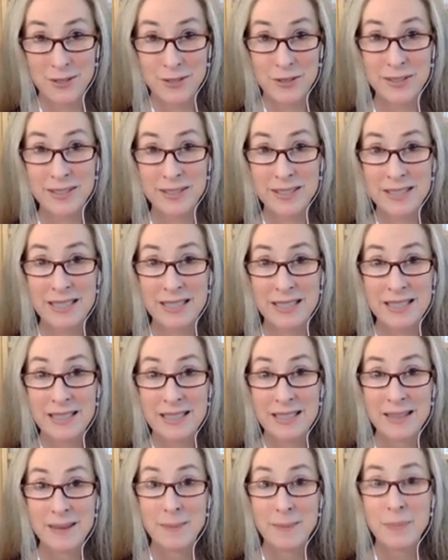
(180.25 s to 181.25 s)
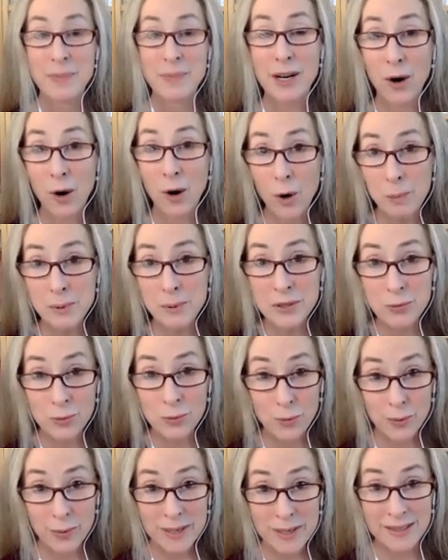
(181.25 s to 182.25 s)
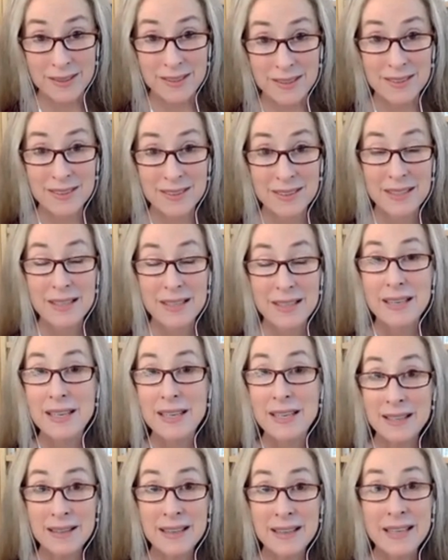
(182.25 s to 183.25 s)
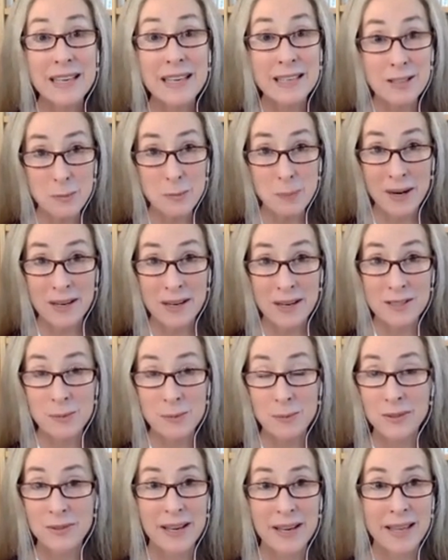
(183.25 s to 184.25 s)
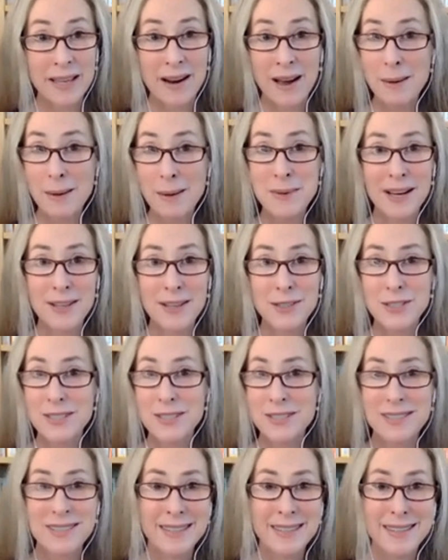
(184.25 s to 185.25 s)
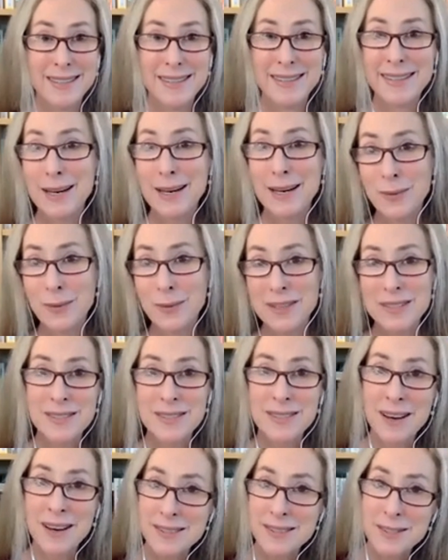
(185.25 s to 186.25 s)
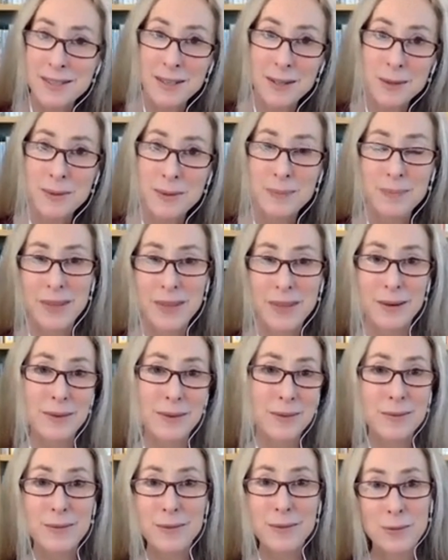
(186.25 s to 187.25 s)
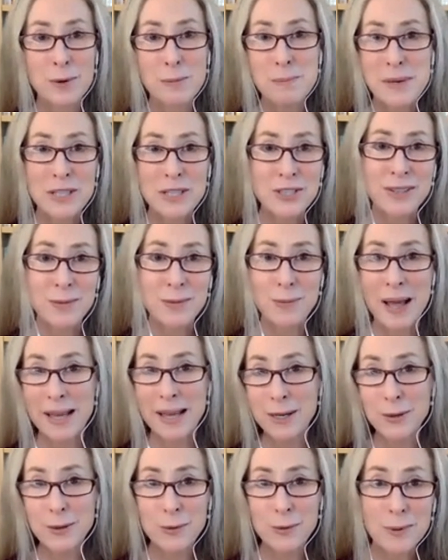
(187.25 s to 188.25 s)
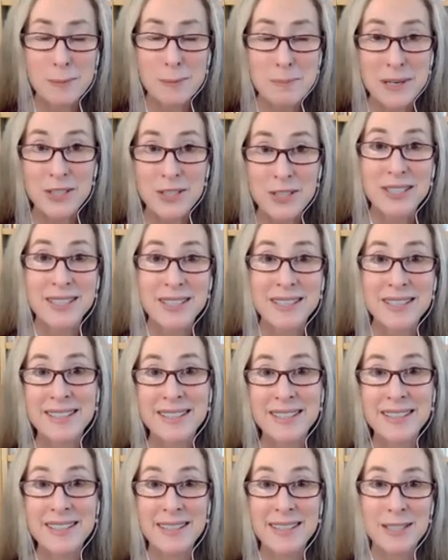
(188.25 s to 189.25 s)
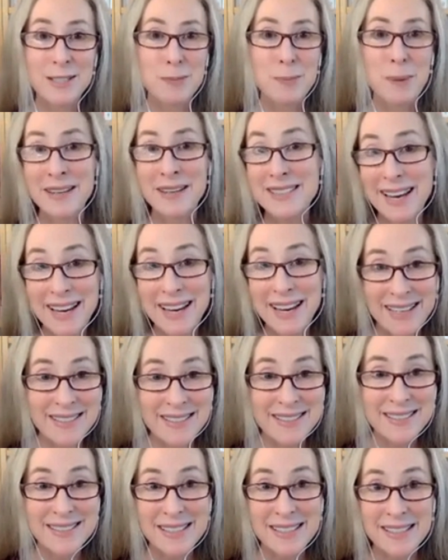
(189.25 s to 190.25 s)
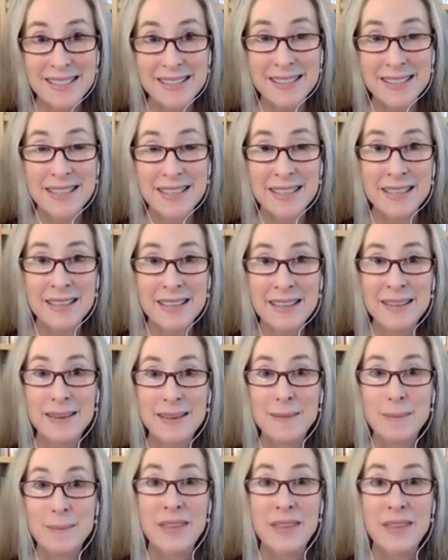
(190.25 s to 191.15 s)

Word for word: the certainty that hope is real. Healing is possible, and I'm not just, you know, this nice little uh, remission, radical remission, spontaneous healing.